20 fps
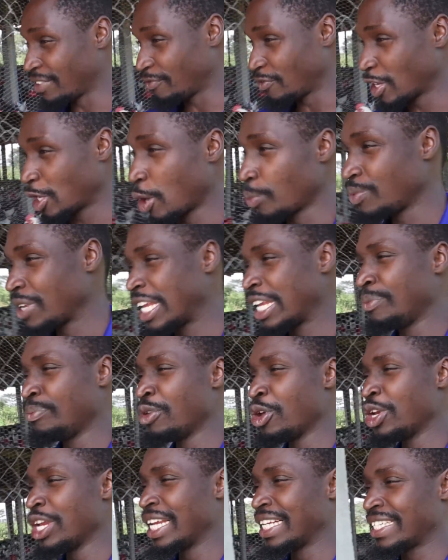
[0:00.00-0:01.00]
developed
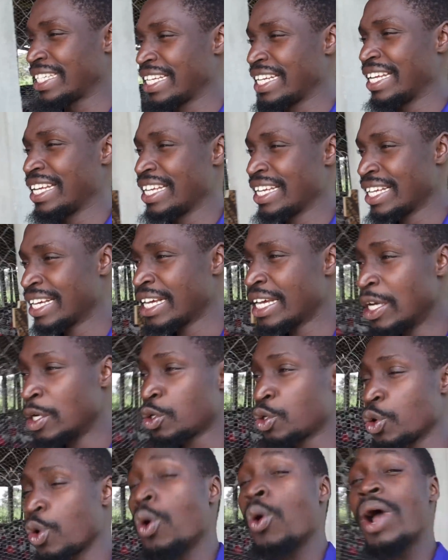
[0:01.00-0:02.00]
immunity
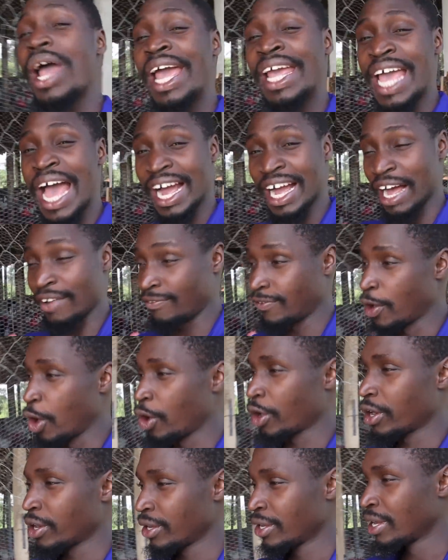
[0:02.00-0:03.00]
to a younger
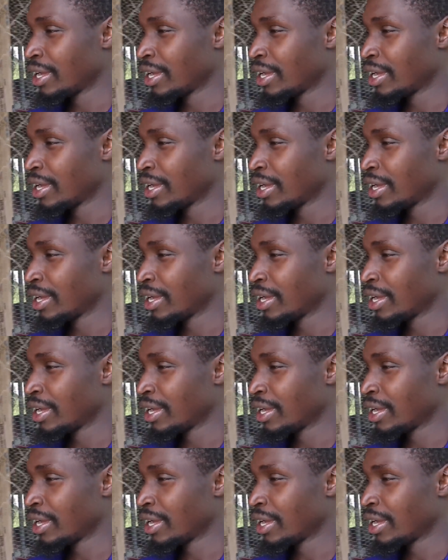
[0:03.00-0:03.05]
flock.